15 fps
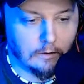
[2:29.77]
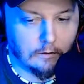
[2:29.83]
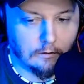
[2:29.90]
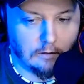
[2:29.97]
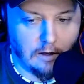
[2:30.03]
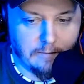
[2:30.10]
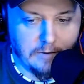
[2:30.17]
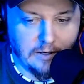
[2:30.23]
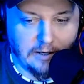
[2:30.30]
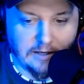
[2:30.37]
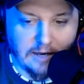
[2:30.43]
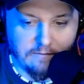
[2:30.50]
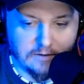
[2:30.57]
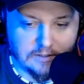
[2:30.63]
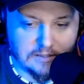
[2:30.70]
I mean, I
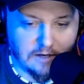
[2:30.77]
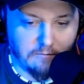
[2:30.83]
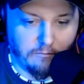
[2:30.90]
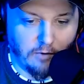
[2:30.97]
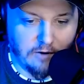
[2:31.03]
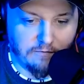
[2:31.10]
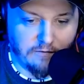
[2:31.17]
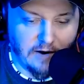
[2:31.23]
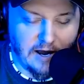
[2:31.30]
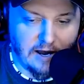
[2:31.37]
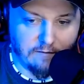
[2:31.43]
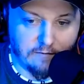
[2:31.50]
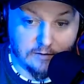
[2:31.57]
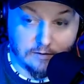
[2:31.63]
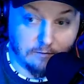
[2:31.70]
gave it a
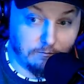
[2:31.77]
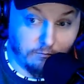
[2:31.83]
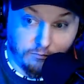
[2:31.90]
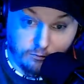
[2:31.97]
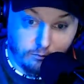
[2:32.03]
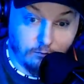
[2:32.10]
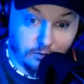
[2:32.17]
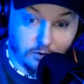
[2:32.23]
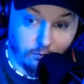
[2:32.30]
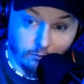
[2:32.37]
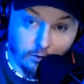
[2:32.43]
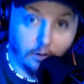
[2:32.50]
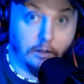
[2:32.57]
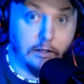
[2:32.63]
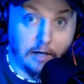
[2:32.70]
7.5. It's a
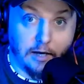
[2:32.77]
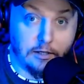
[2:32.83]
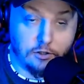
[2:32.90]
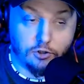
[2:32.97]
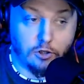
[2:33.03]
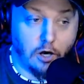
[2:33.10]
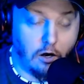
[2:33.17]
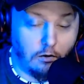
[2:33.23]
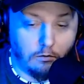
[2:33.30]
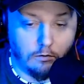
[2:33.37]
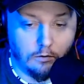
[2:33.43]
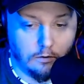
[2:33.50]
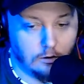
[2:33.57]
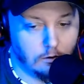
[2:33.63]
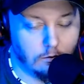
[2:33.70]
really nice show
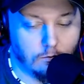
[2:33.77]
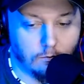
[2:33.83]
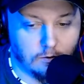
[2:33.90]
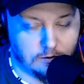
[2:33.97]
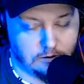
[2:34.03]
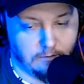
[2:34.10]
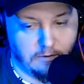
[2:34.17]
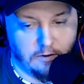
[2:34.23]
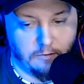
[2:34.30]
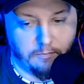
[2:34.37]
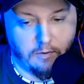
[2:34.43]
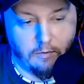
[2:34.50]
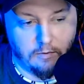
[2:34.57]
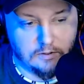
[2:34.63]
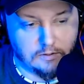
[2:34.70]
with some other
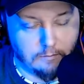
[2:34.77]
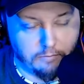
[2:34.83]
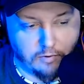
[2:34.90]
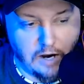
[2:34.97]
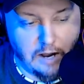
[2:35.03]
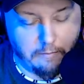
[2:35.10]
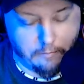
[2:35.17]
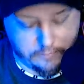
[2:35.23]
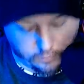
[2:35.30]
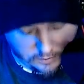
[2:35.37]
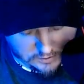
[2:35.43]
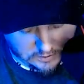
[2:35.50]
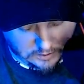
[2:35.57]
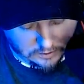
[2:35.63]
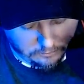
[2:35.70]
problems. It
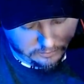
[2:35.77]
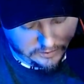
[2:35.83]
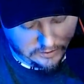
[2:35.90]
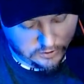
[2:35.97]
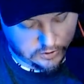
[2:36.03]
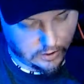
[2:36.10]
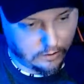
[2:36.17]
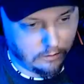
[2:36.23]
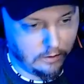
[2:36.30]
wasn't a complete show.